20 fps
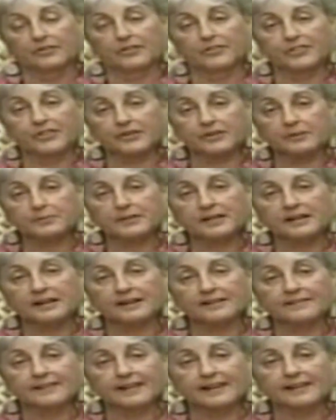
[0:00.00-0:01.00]
The theory
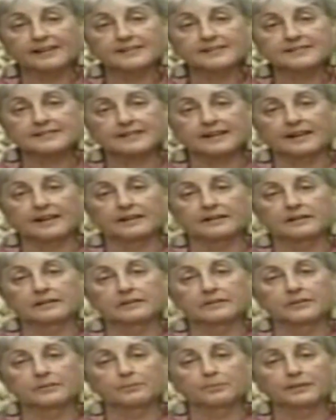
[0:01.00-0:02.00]
behind that is that
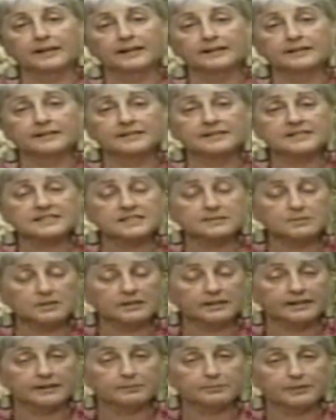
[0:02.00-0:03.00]
the plant can
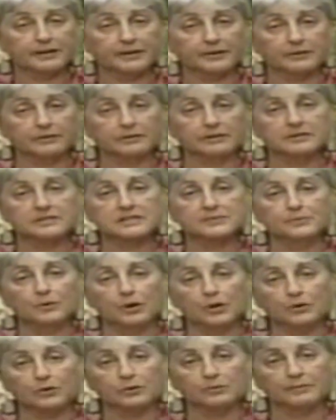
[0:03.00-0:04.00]
assimilate better a
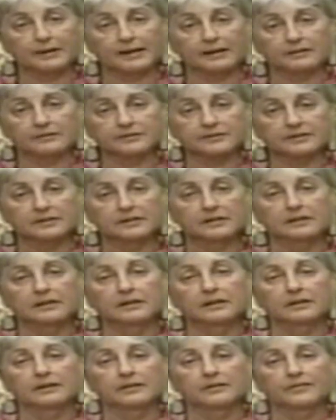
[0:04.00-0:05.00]
smaller amount
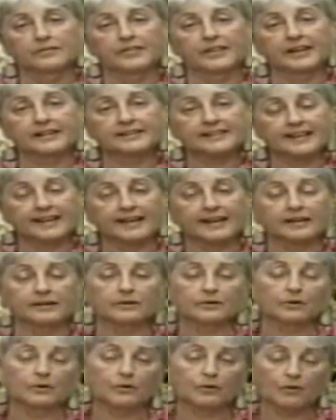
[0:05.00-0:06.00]
than it
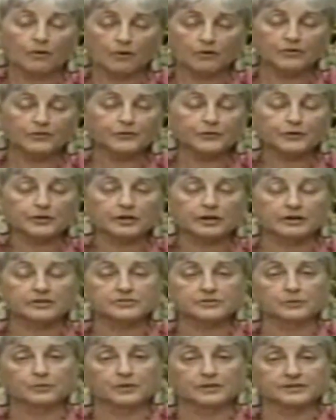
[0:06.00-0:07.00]
can all the
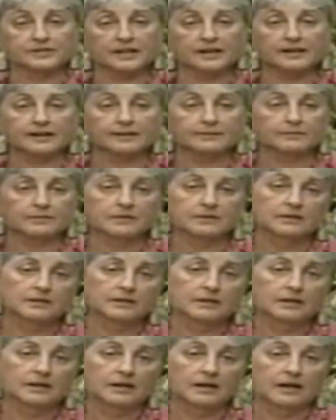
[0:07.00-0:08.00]
fertilizer at one time.
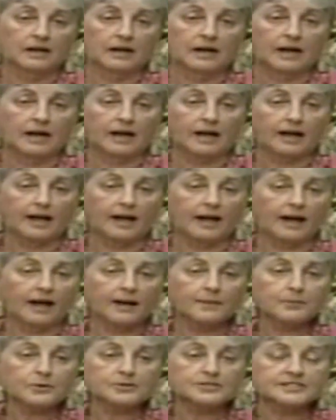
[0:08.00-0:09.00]

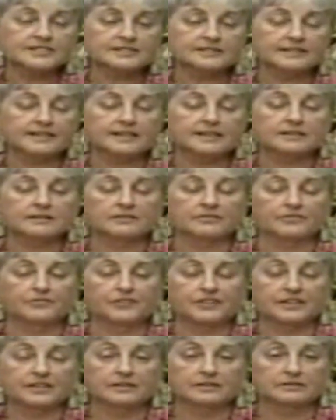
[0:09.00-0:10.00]
I personally
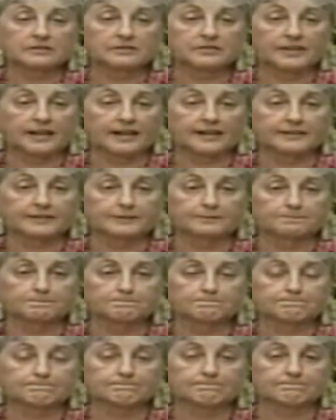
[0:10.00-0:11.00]
feel that
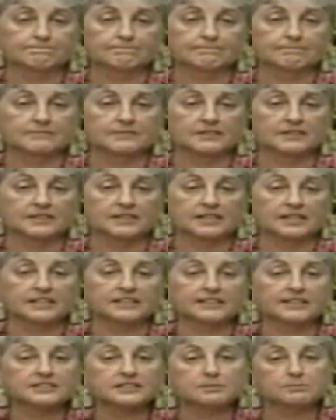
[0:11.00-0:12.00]

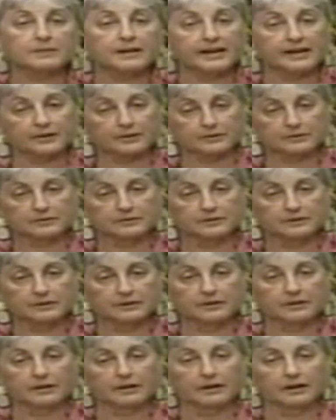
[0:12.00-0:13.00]
it doesn't matter.
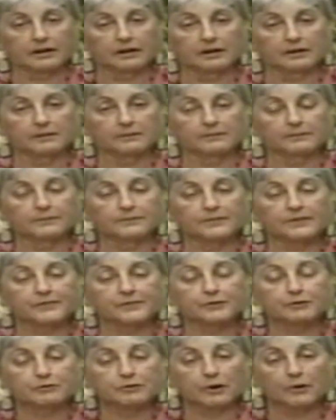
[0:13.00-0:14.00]

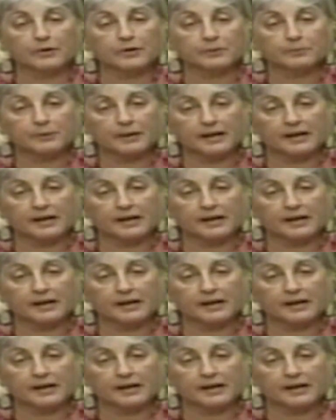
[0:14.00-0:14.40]
If you grow in a